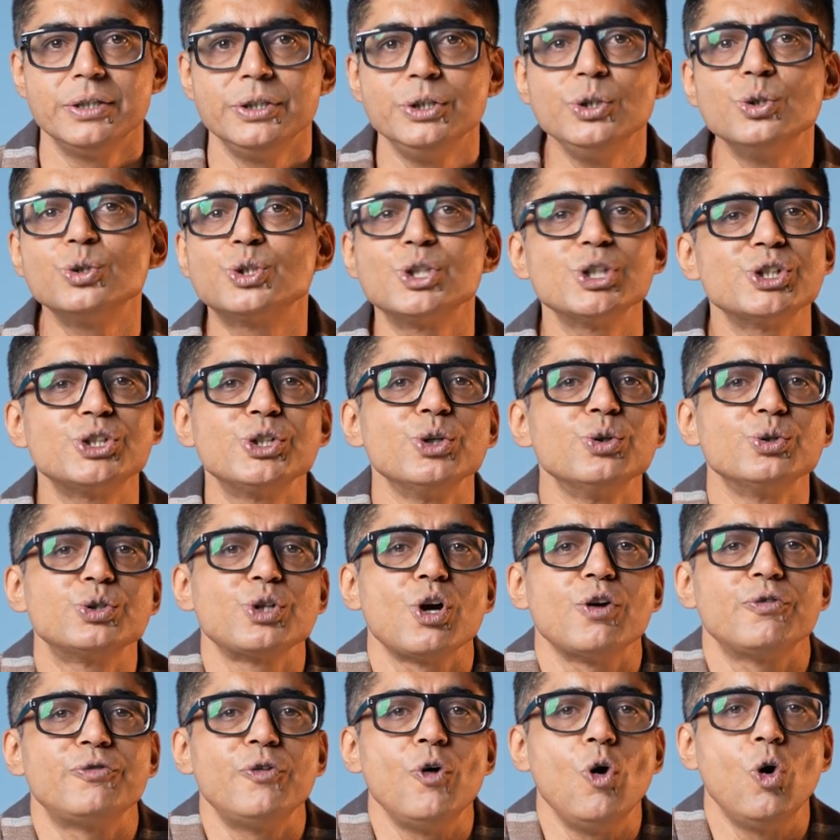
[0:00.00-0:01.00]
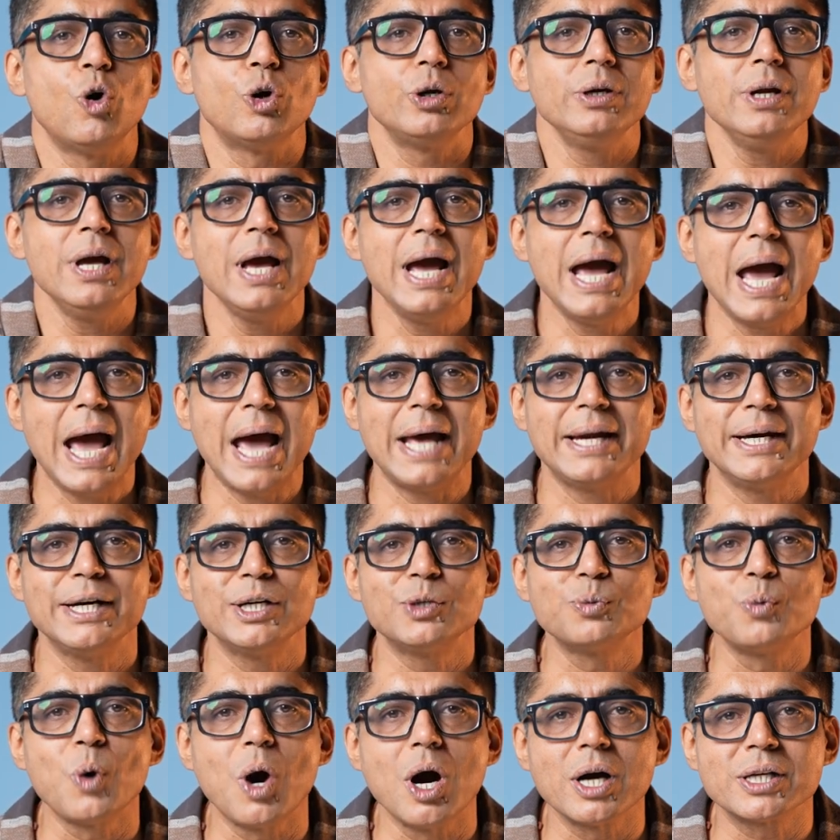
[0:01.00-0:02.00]
You just use your phone and
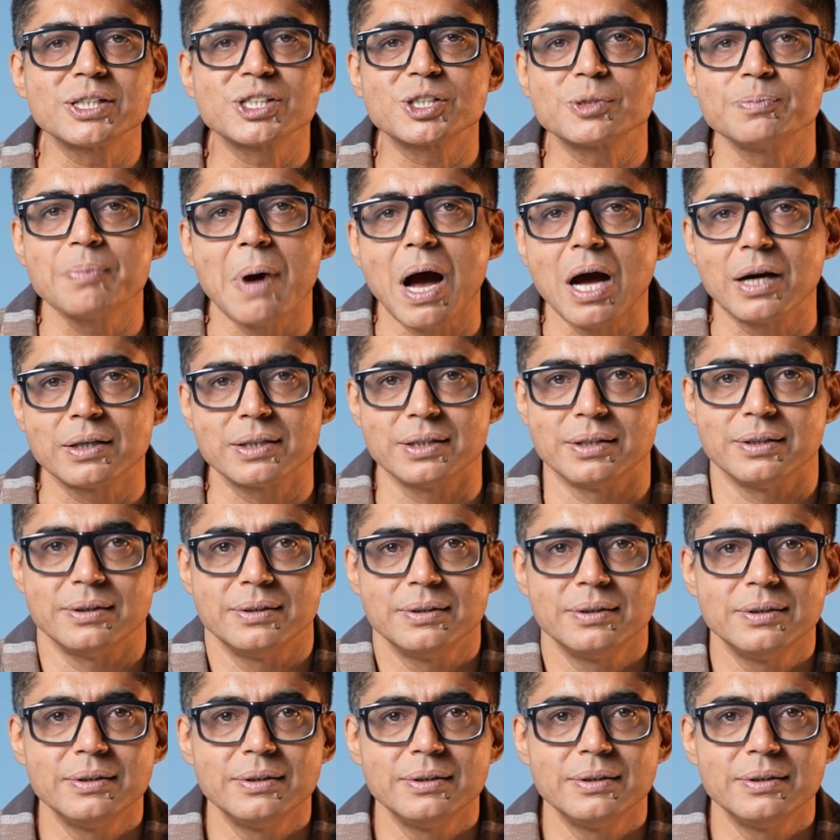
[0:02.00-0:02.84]
it works smarter."